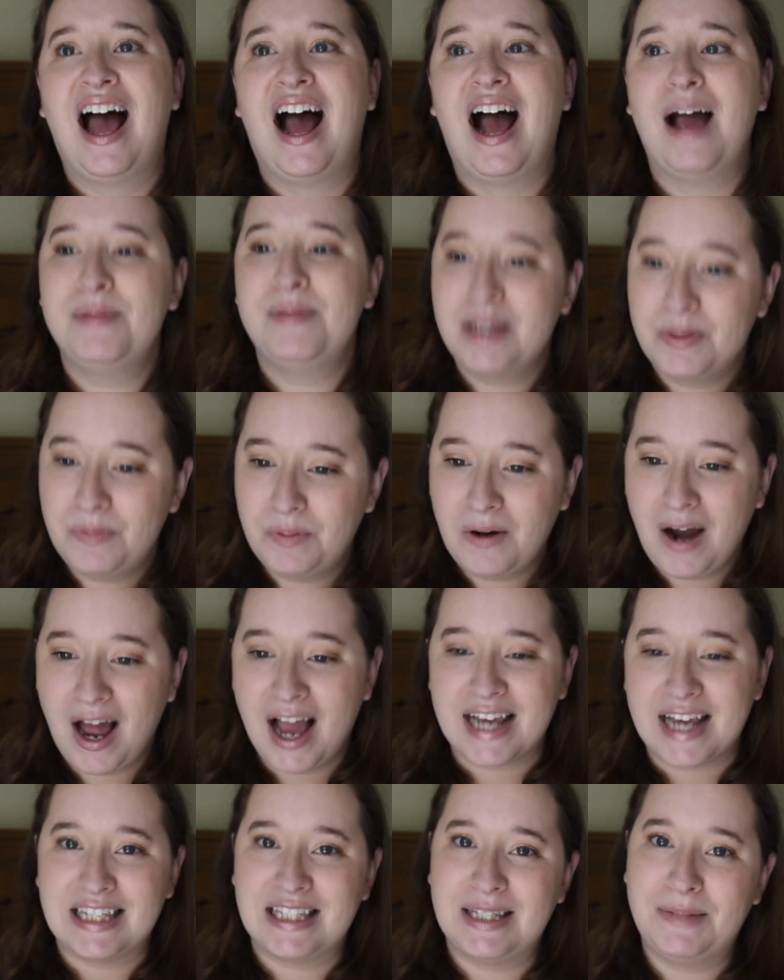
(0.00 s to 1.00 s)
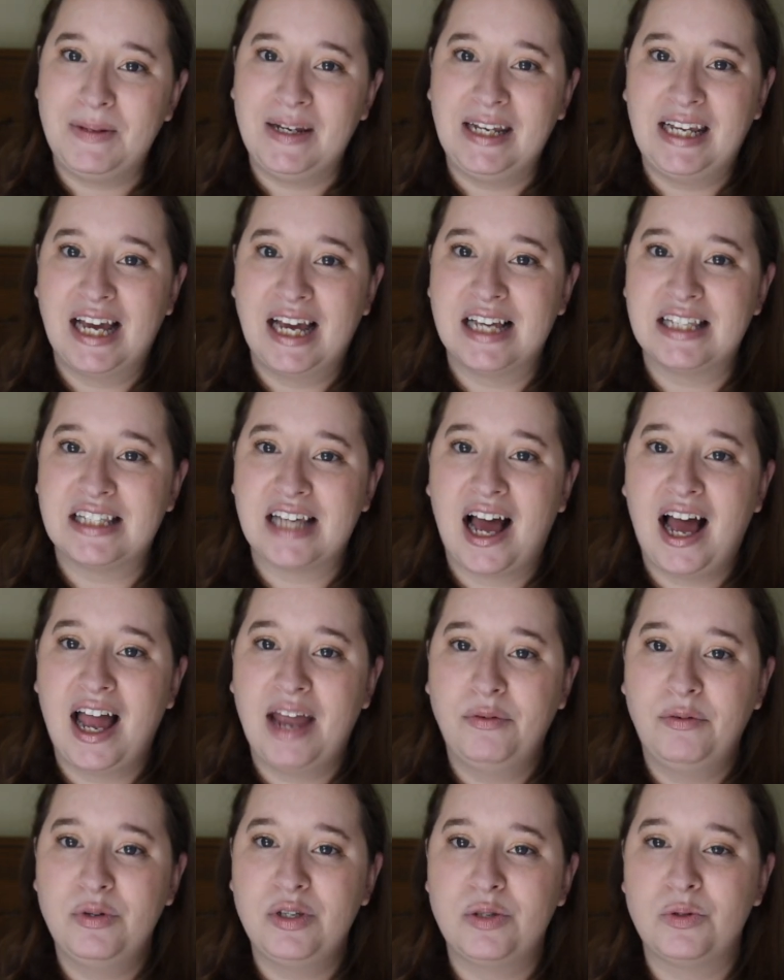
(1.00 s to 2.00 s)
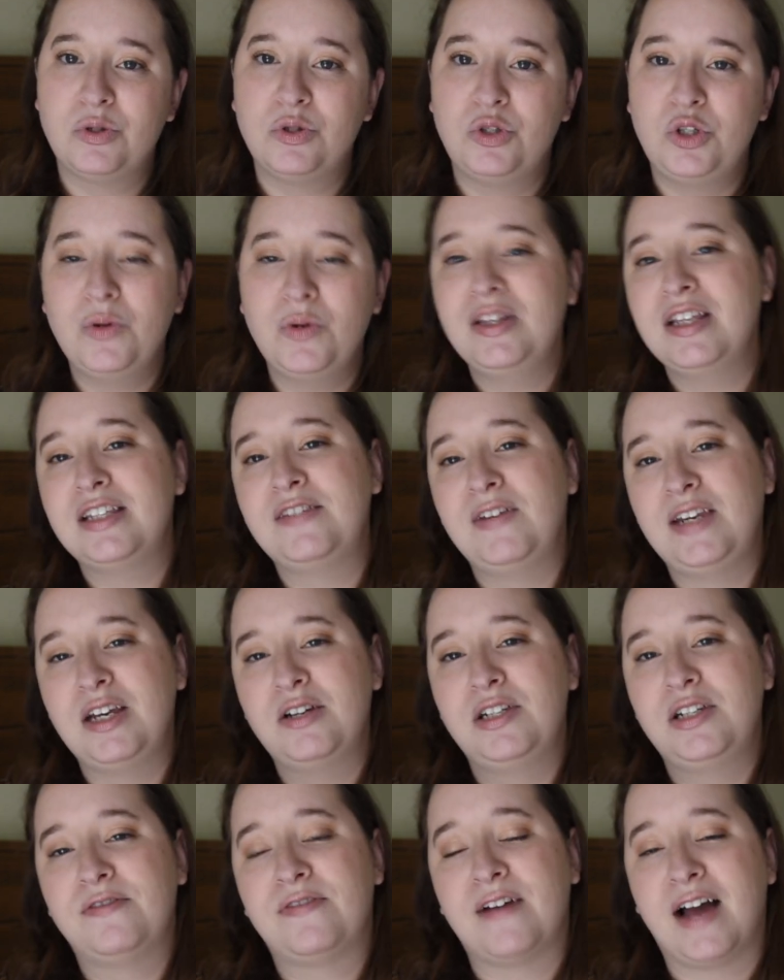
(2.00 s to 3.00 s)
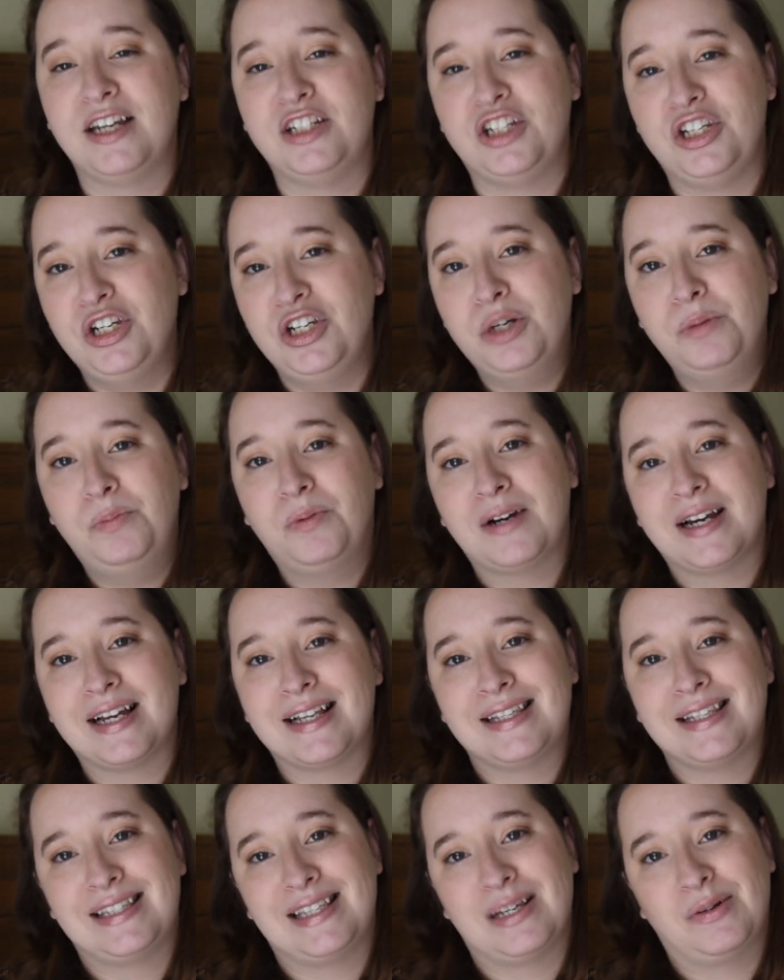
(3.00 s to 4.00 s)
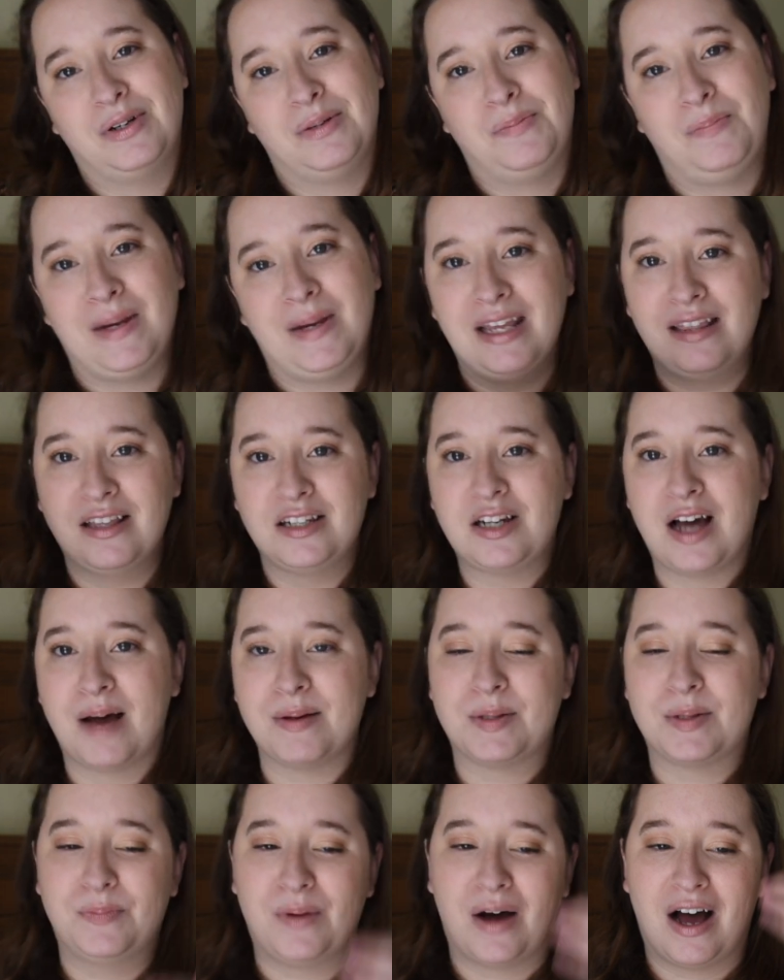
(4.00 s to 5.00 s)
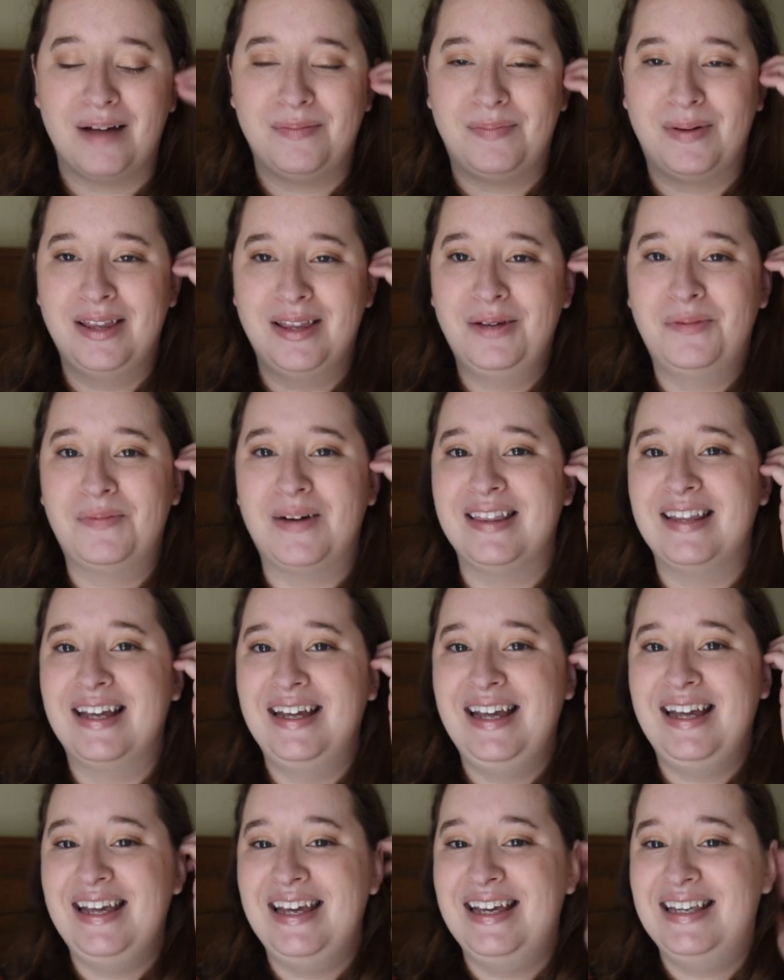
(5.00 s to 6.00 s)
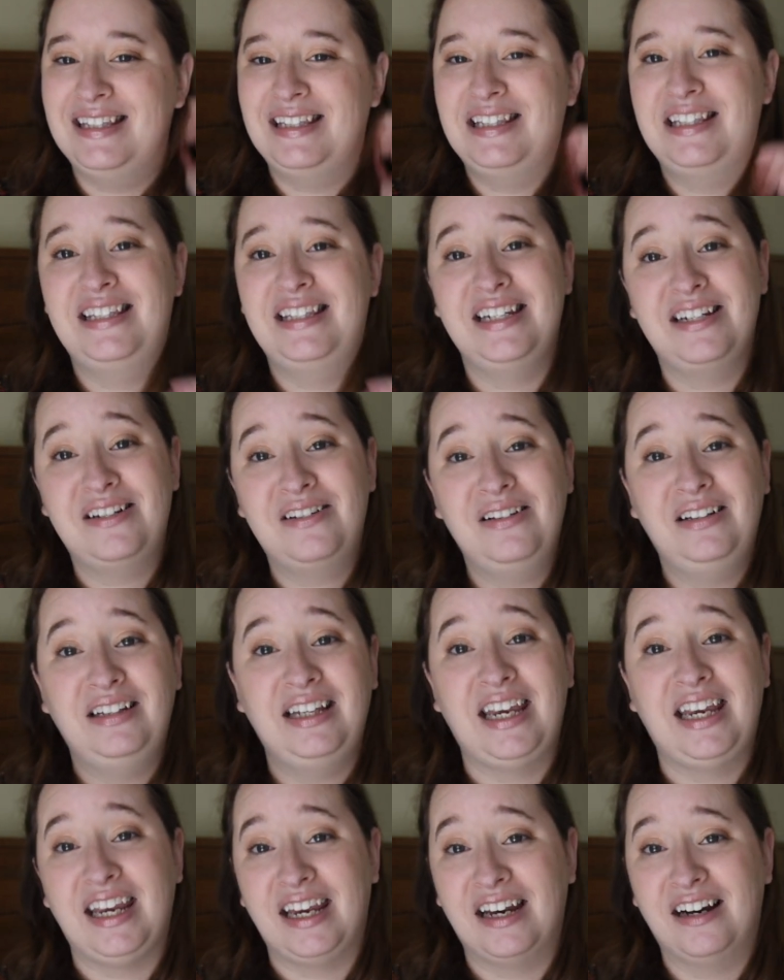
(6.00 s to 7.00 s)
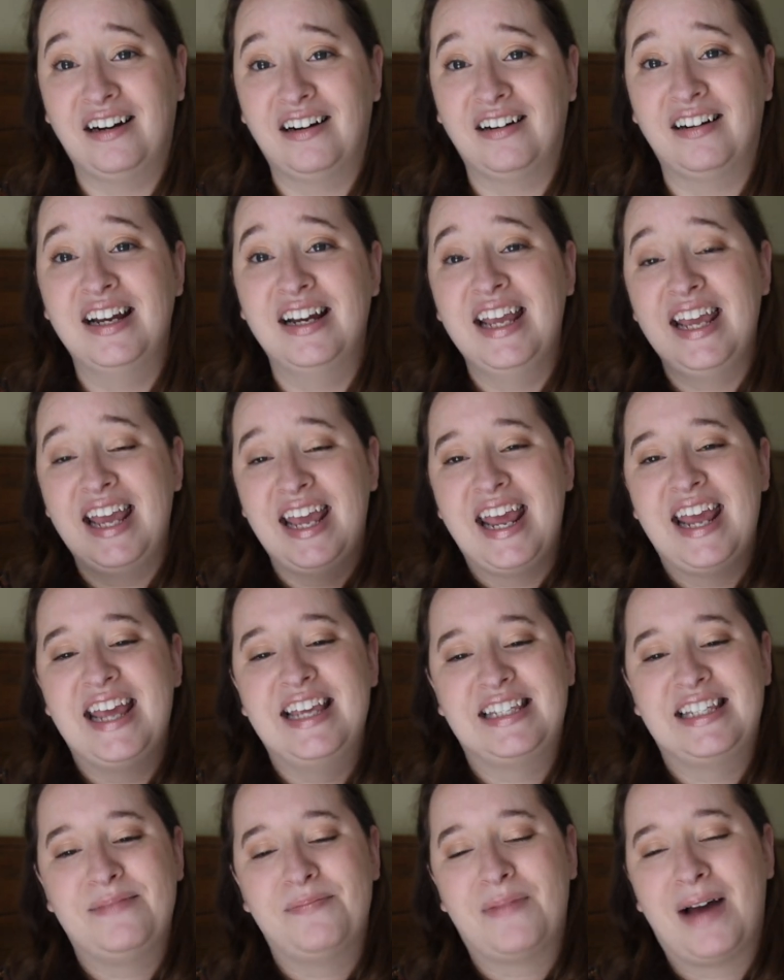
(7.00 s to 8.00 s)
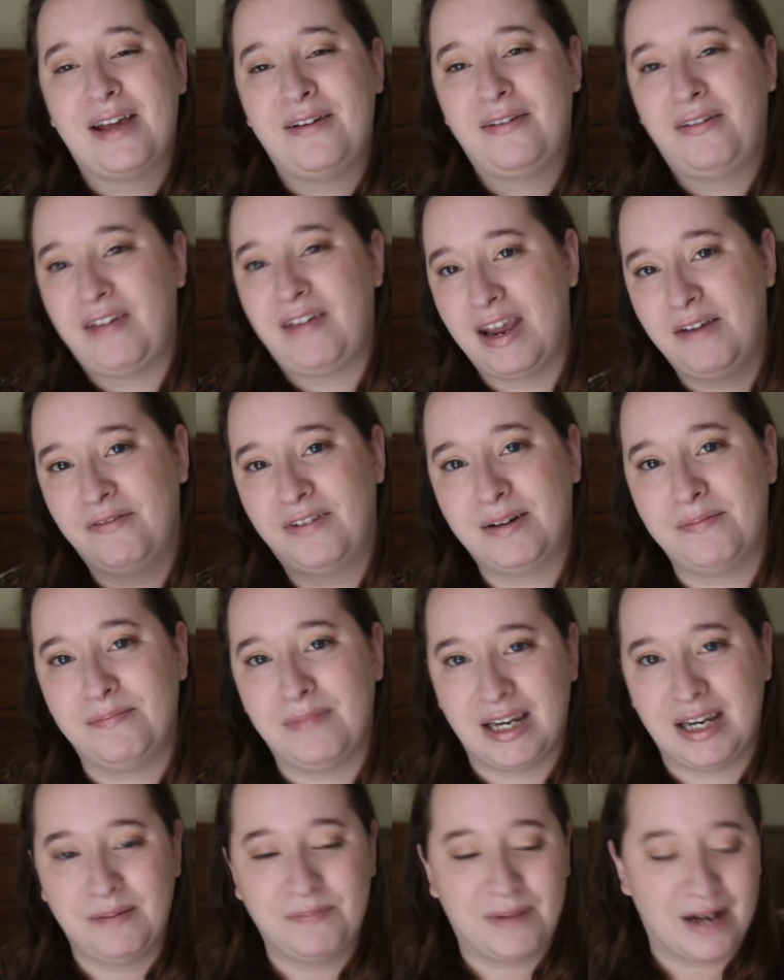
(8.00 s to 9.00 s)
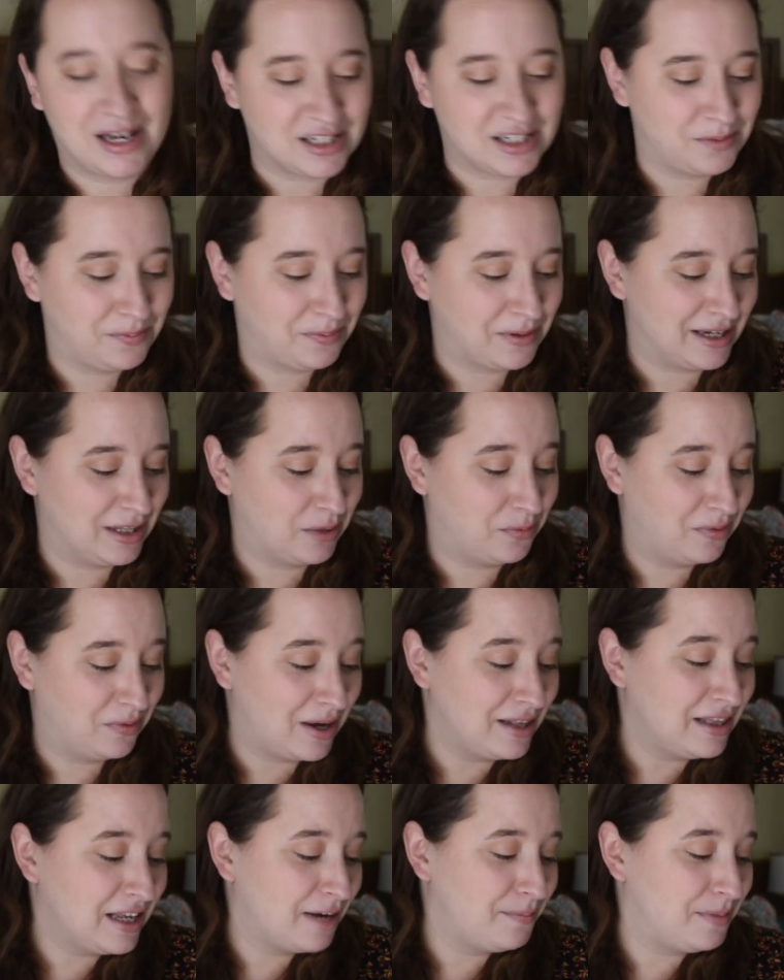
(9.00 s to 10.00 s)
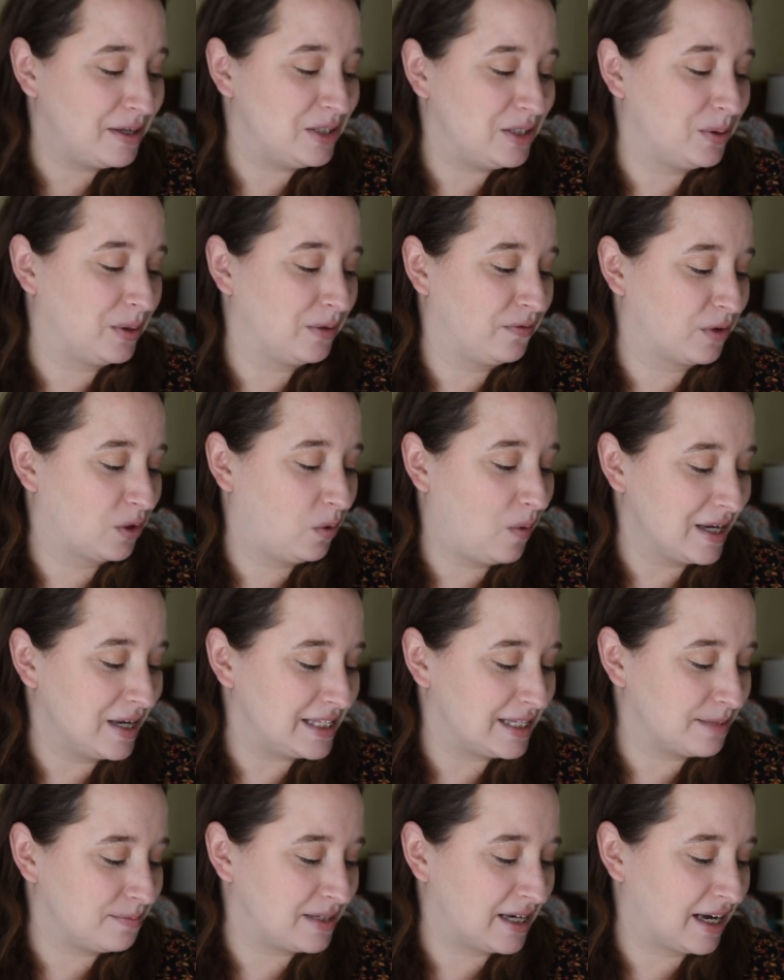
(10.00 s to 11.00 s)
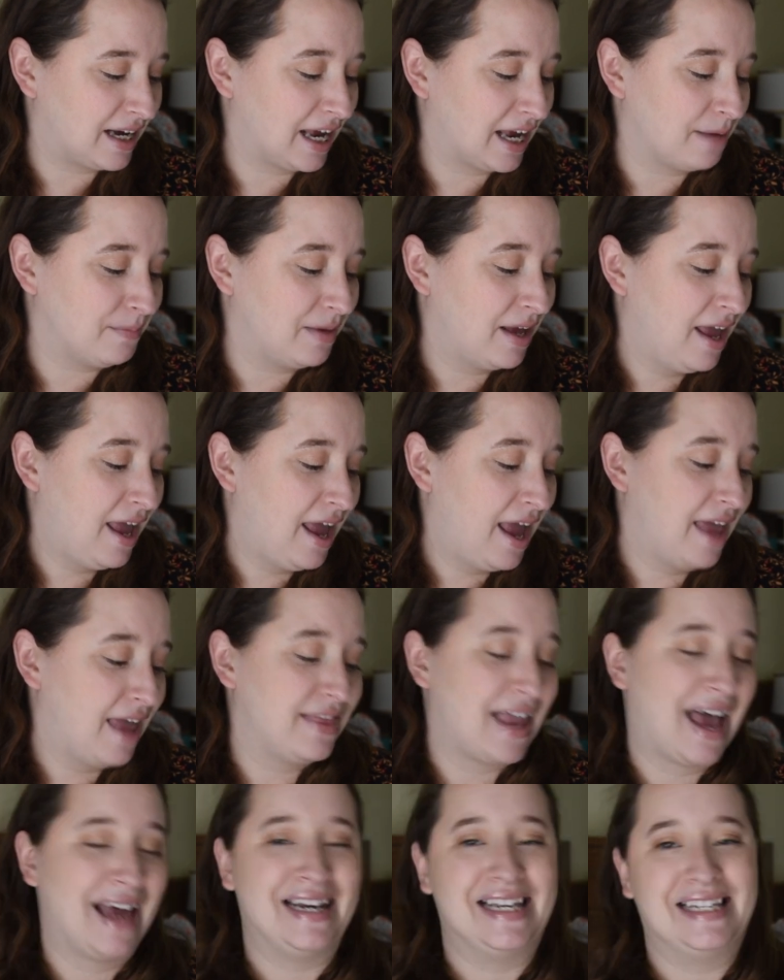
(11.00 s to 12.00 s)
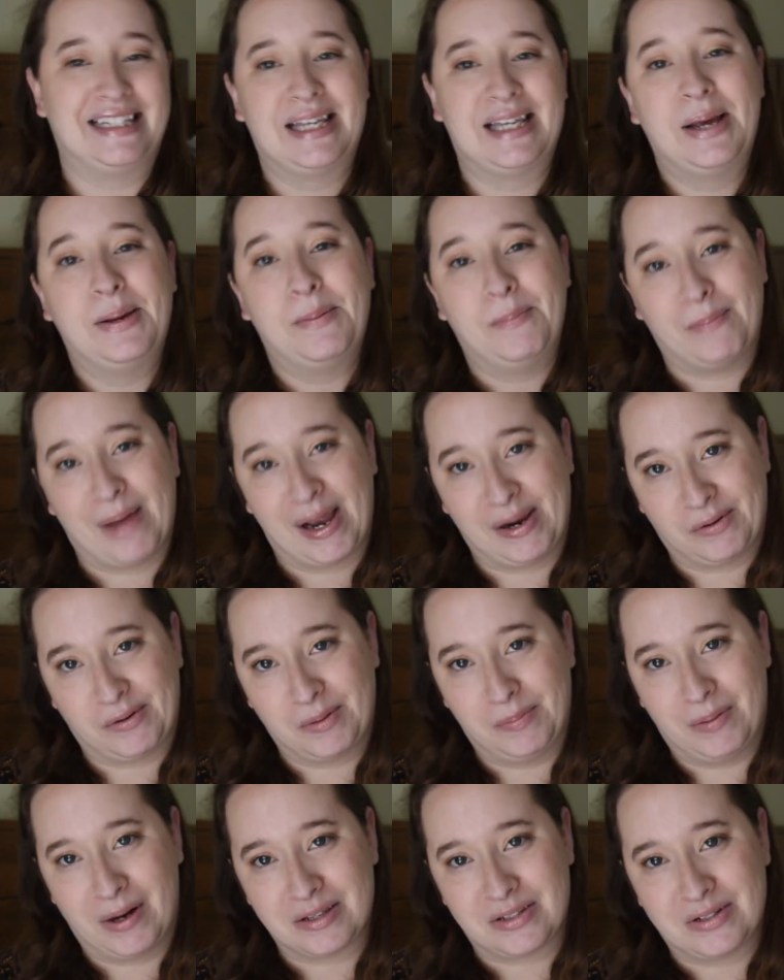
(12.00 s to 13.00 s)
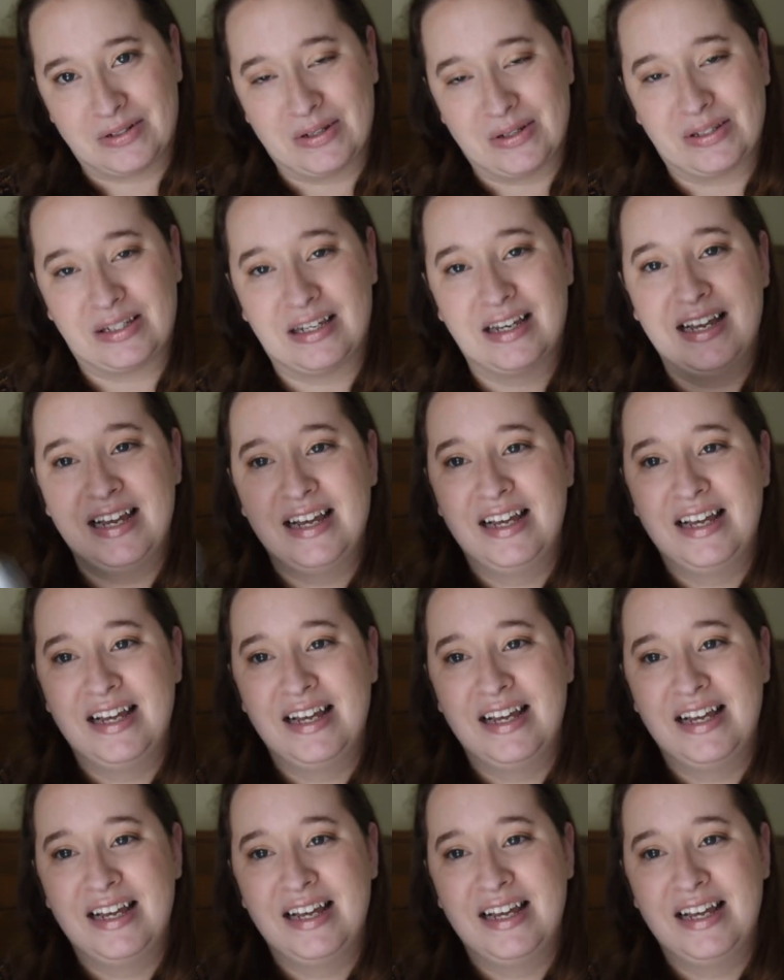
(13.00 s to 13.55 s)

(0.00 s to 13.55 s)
I'm surprised because I was doing this video to find new brands that would be in the top spot, but the one that is still here is my favorite mini puzzle brand, the one that I've been doing for quite some time, and that is micro puzzles.